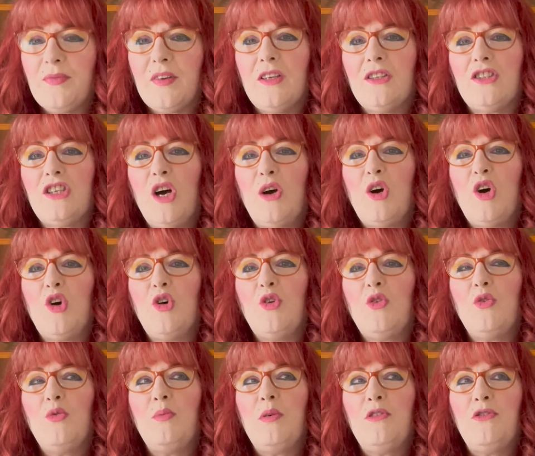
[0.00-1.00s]

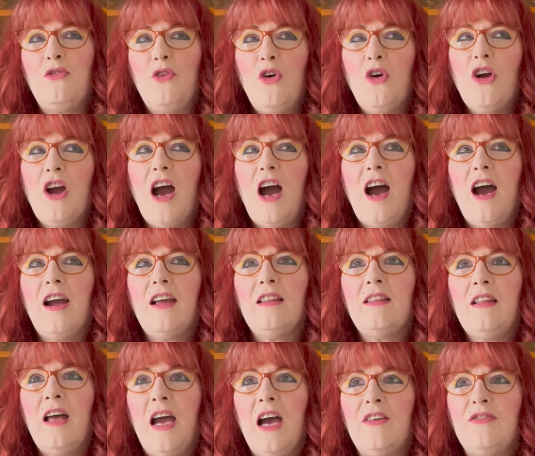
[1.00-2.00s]
So before I
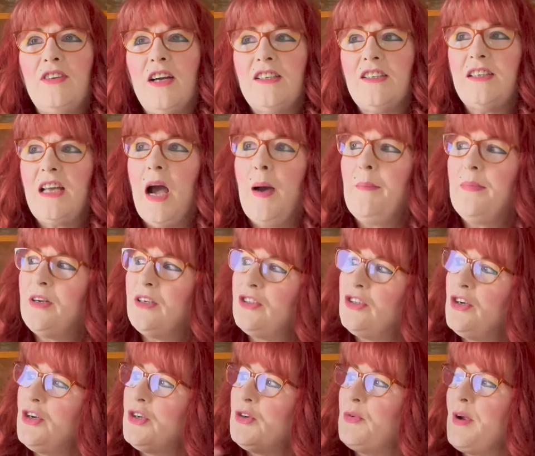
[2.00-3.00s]
left, I just happened to
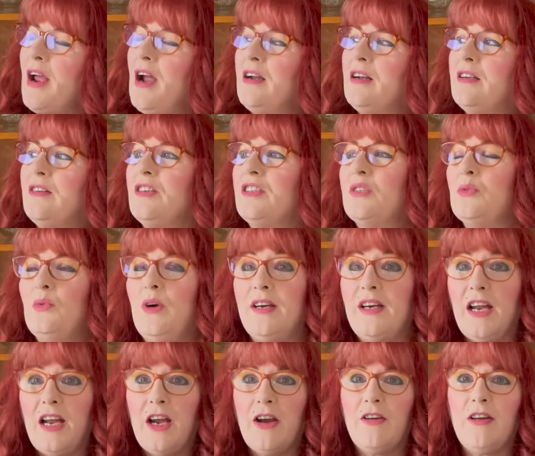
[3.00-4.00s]
turn around to this one
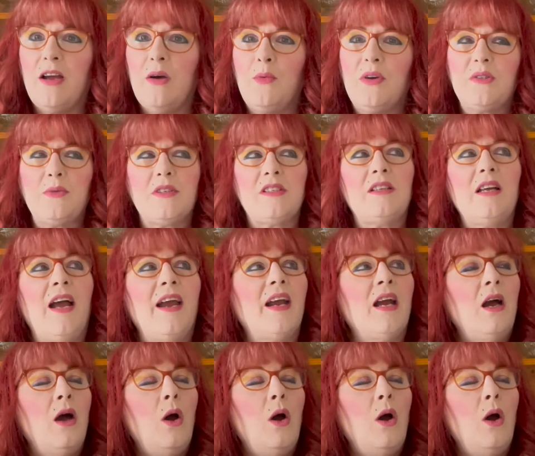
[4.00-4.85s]
area, which was like